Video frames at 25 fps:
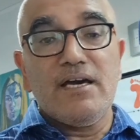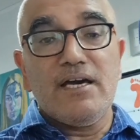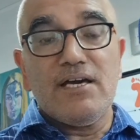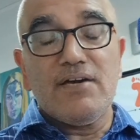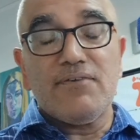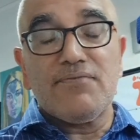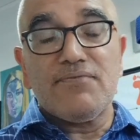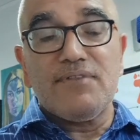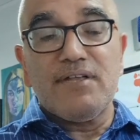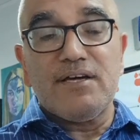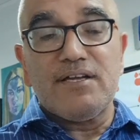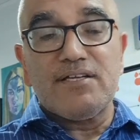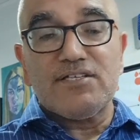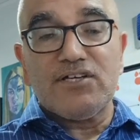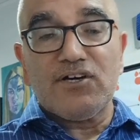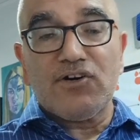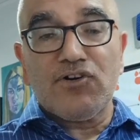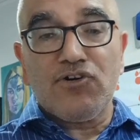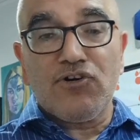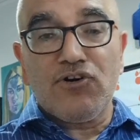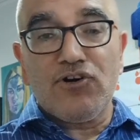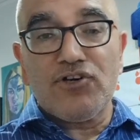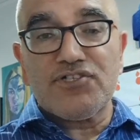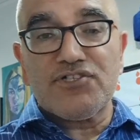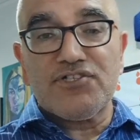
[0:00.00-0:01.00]
If there is a
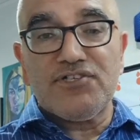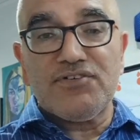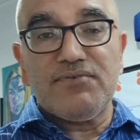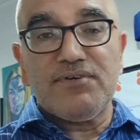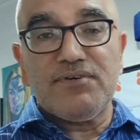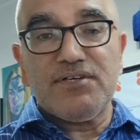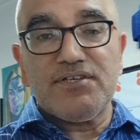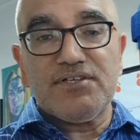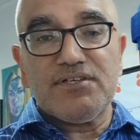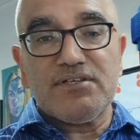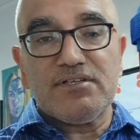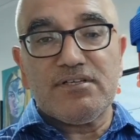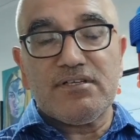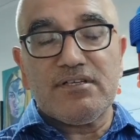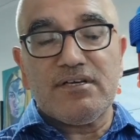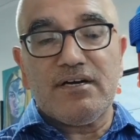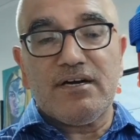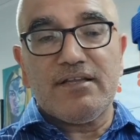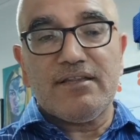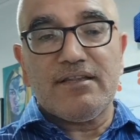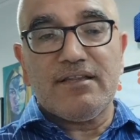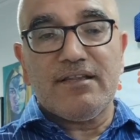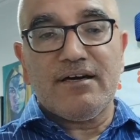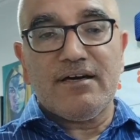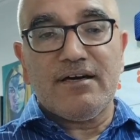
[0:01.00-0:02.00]
gross deviation
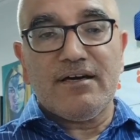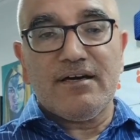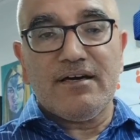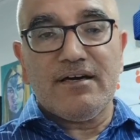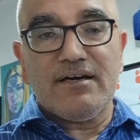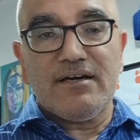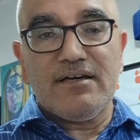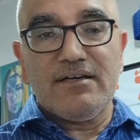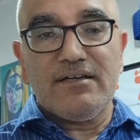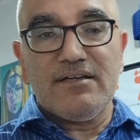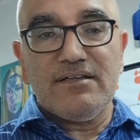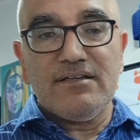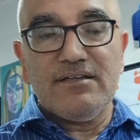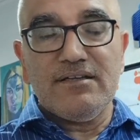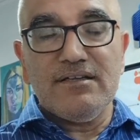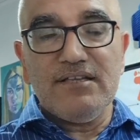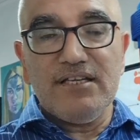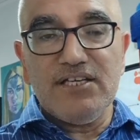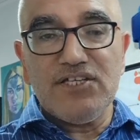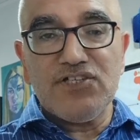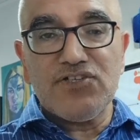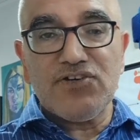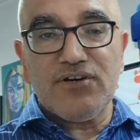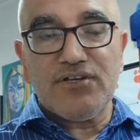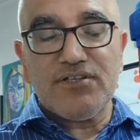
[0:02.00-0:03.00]
on the
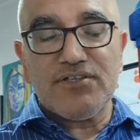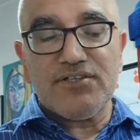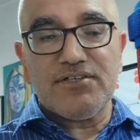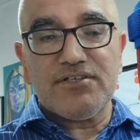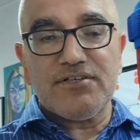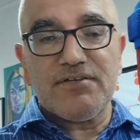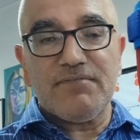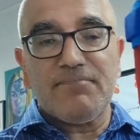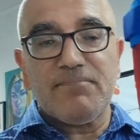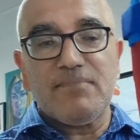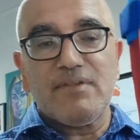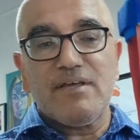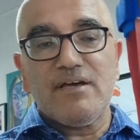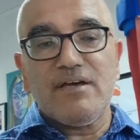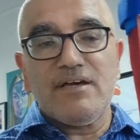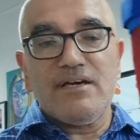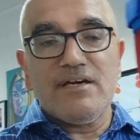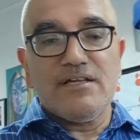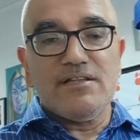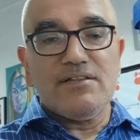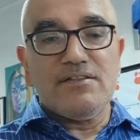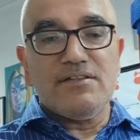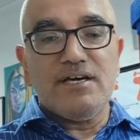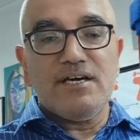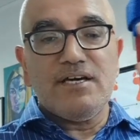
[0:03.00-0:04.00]
knee joint,
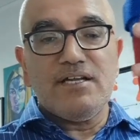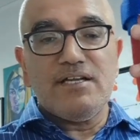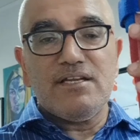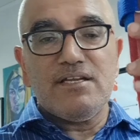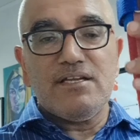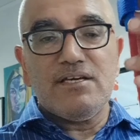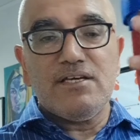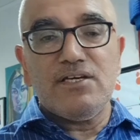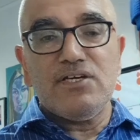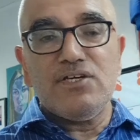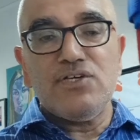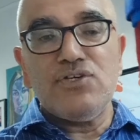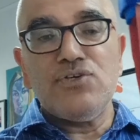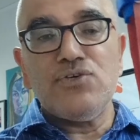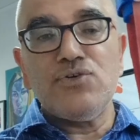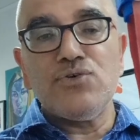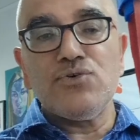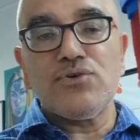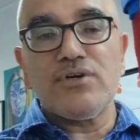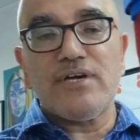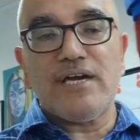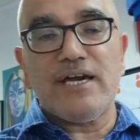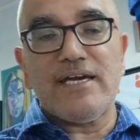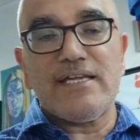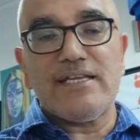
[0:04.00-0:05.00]
then
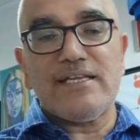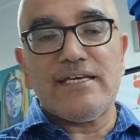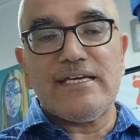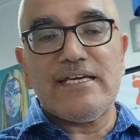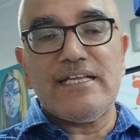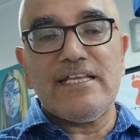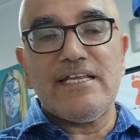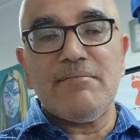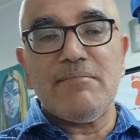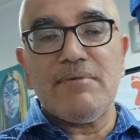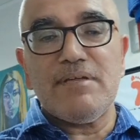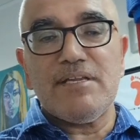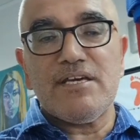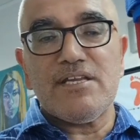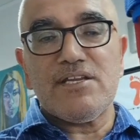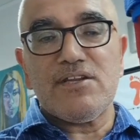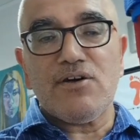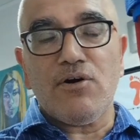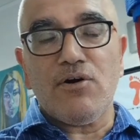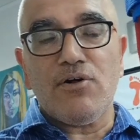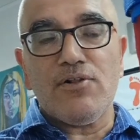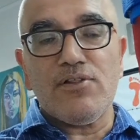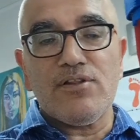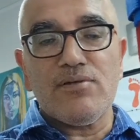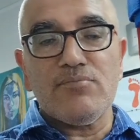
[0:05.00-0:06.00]
you can eliminate
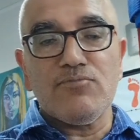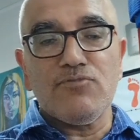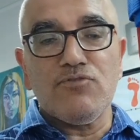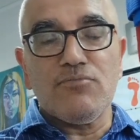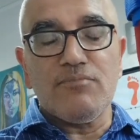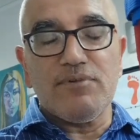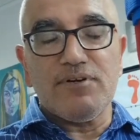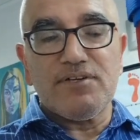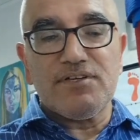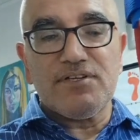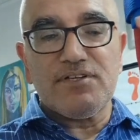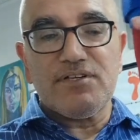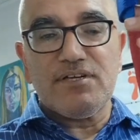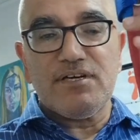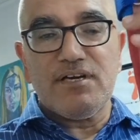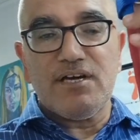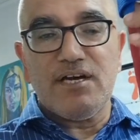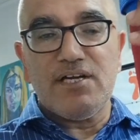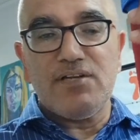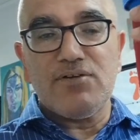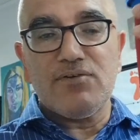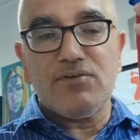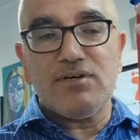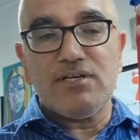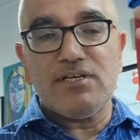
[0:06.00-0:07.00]
all the movement
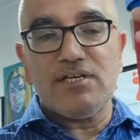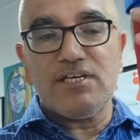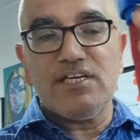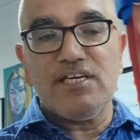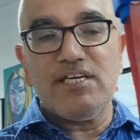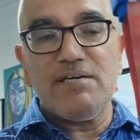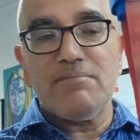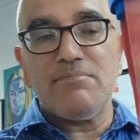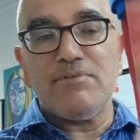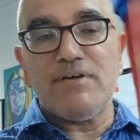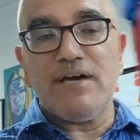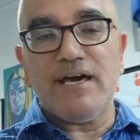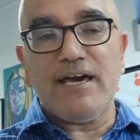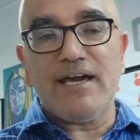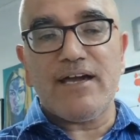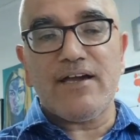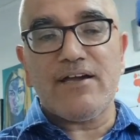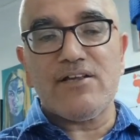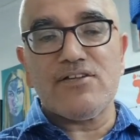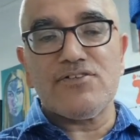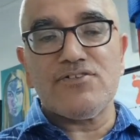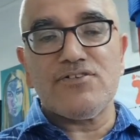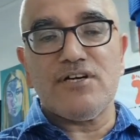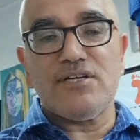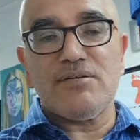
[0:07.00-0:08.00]
and you can keep the
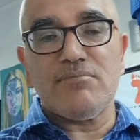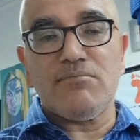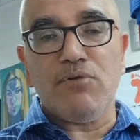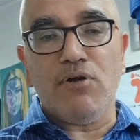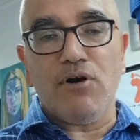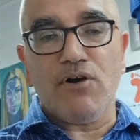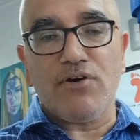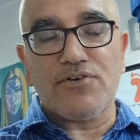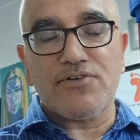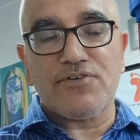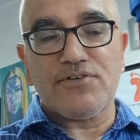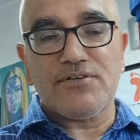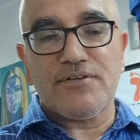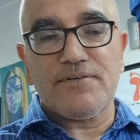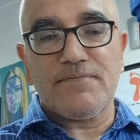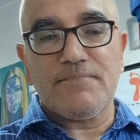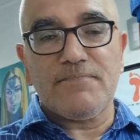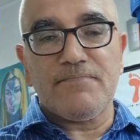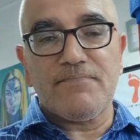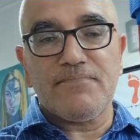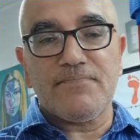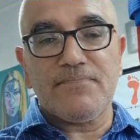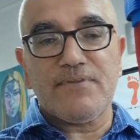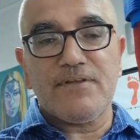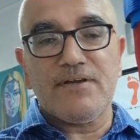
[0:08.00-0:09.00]
ankle joint blocked.
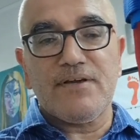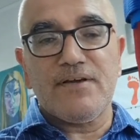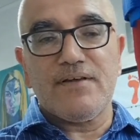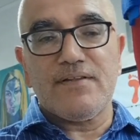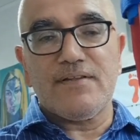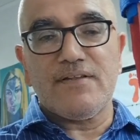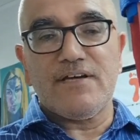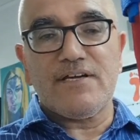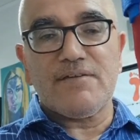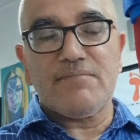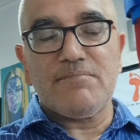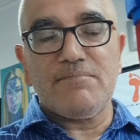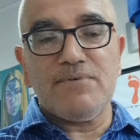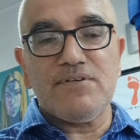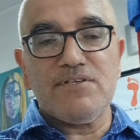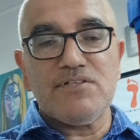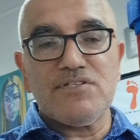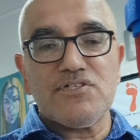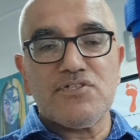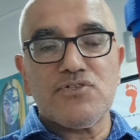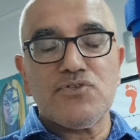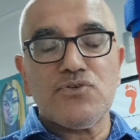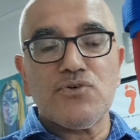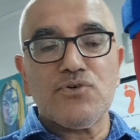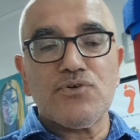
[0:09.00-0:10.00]
That
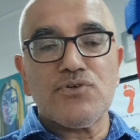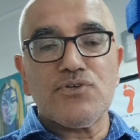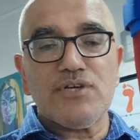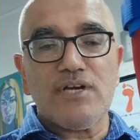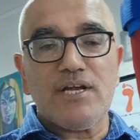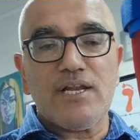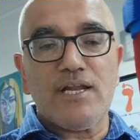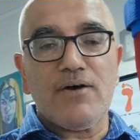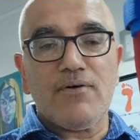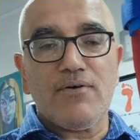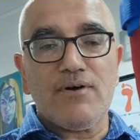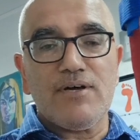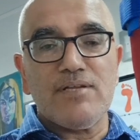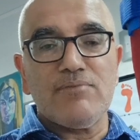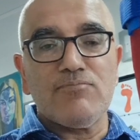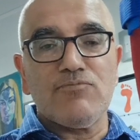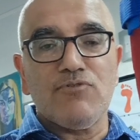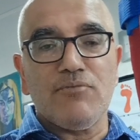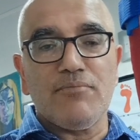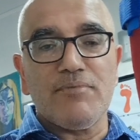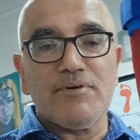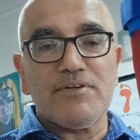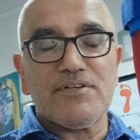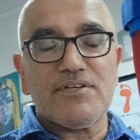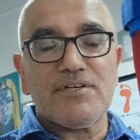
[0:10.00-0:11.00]
means don't allow any
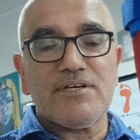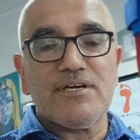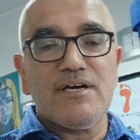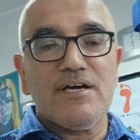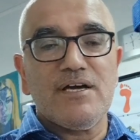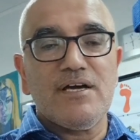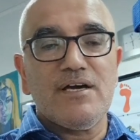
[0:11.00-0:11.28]
movement.